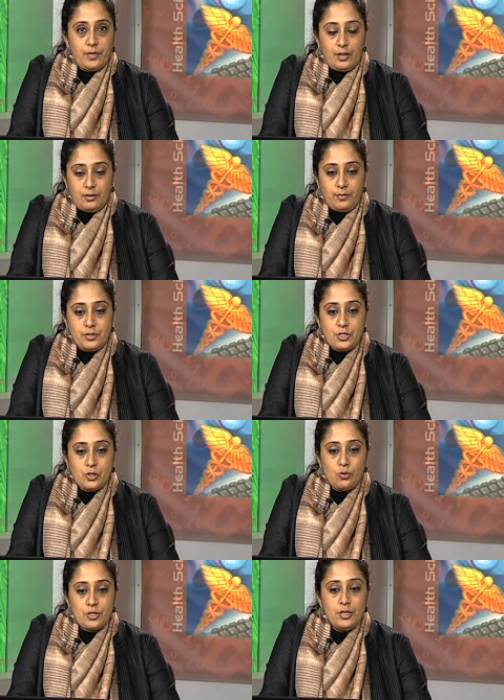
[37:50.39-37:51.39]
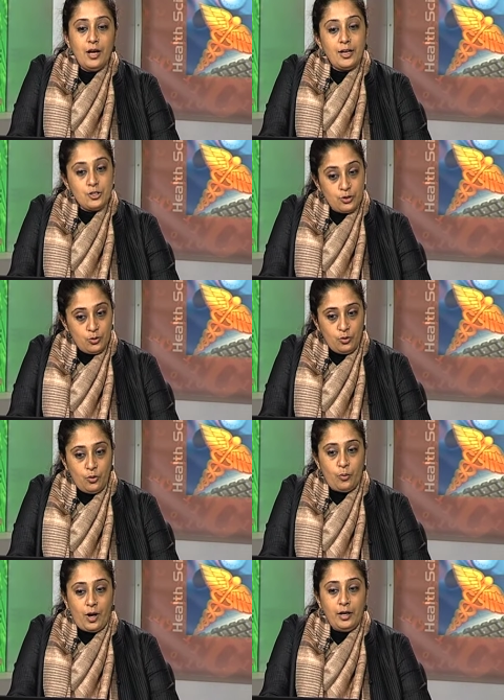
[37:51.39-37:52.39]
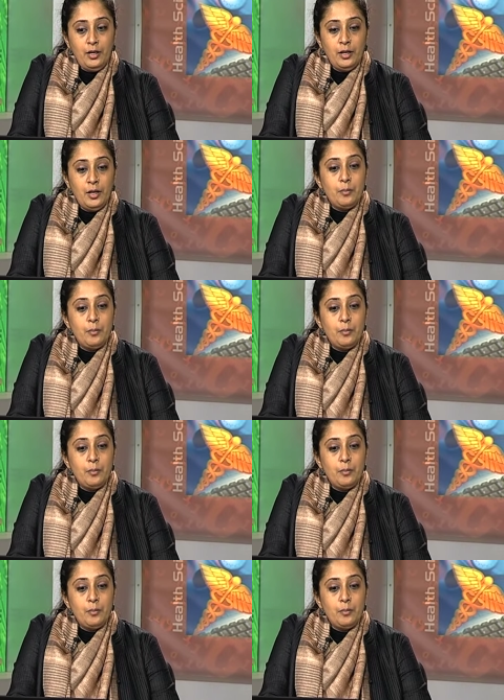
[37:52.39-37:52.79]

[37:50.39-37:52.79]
I just quote here. And do you know why?